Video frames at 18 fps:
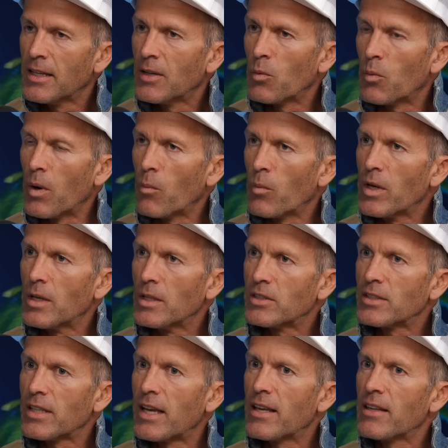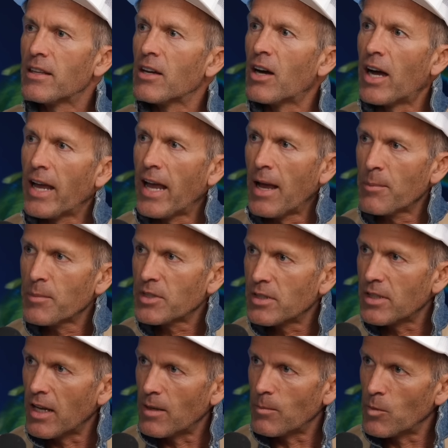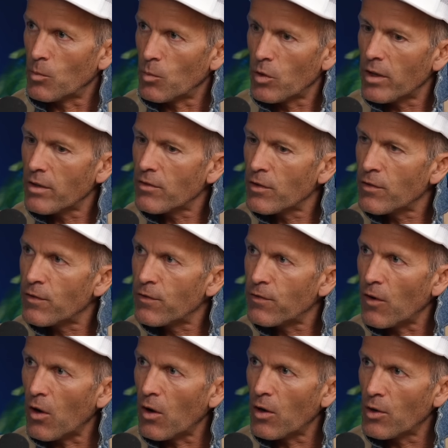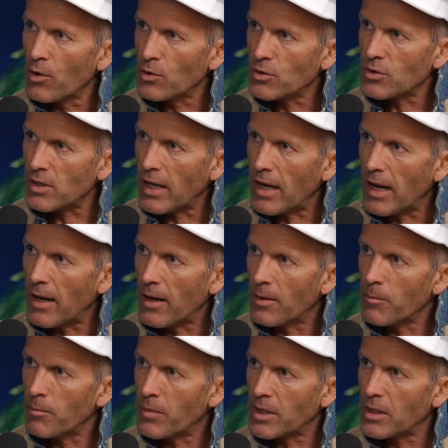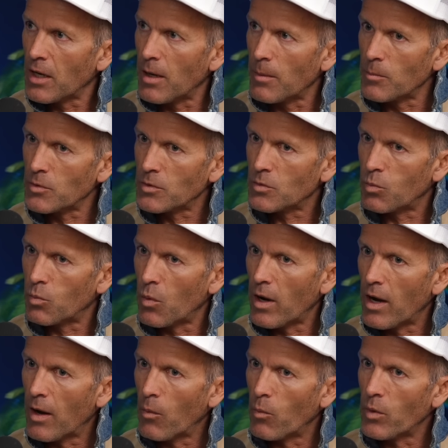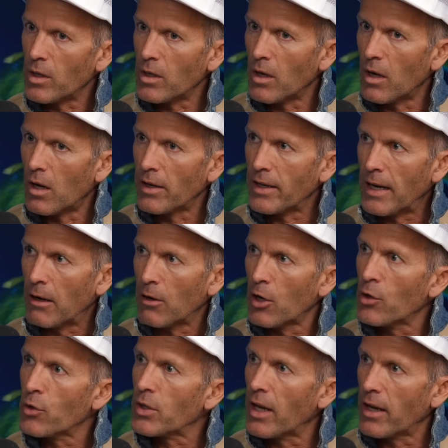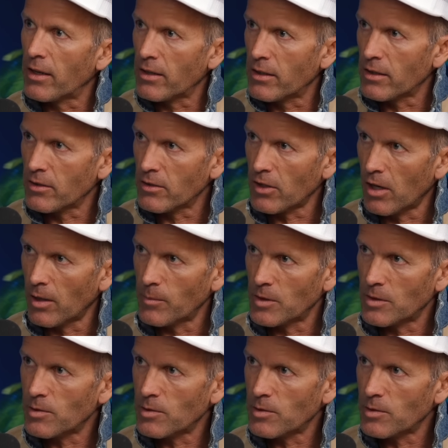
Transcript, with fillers: When we say the I am statement, whatever follows that becomes where we are now located in time and